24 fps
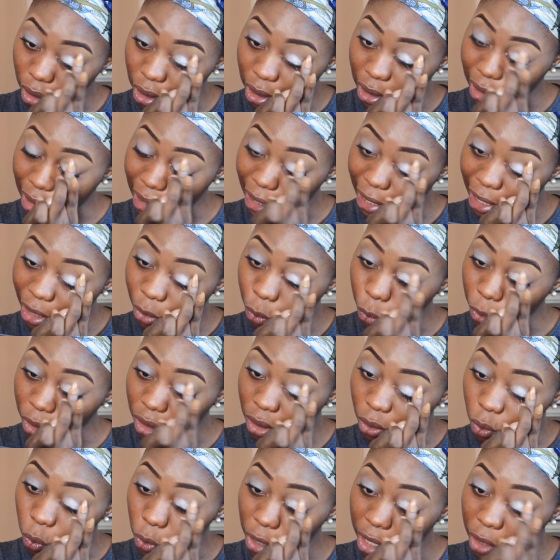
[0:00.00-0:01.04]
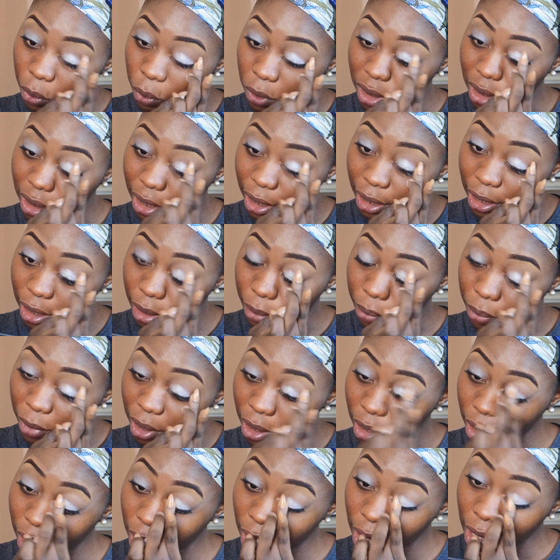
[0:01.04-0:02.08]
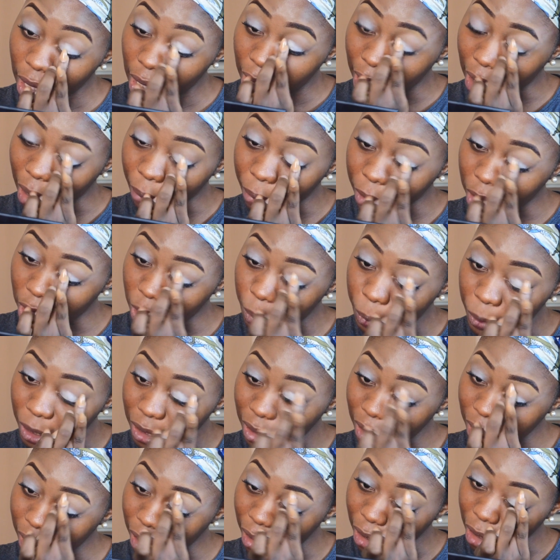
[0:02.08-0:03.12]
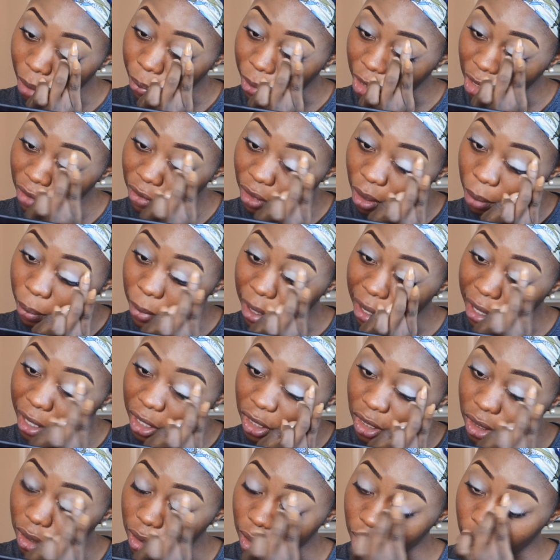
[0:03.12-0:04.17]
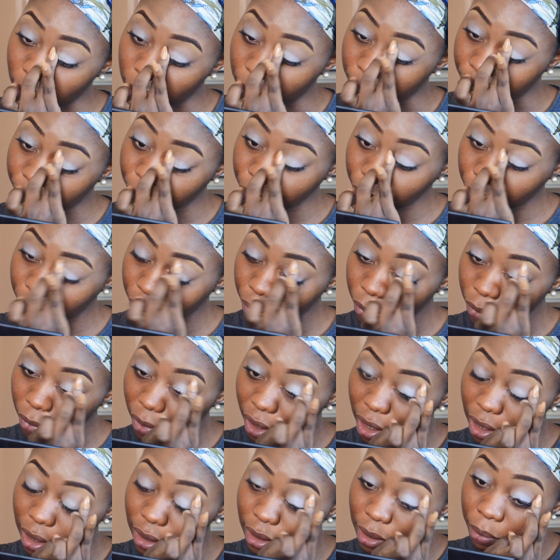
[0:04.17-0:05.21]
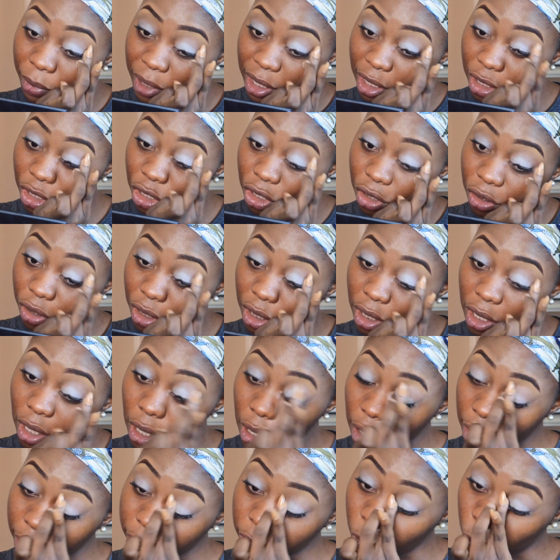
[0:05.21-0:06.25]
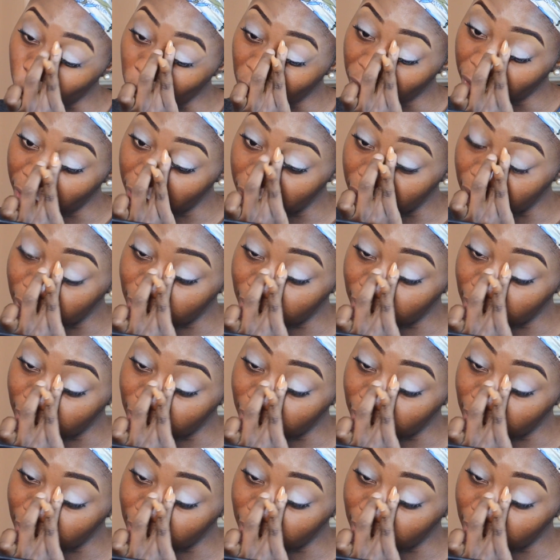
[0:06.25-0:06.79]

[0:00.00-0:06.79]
in line with where it was taking me. Like, because personally I believe that marriage is a ministry. So wherever you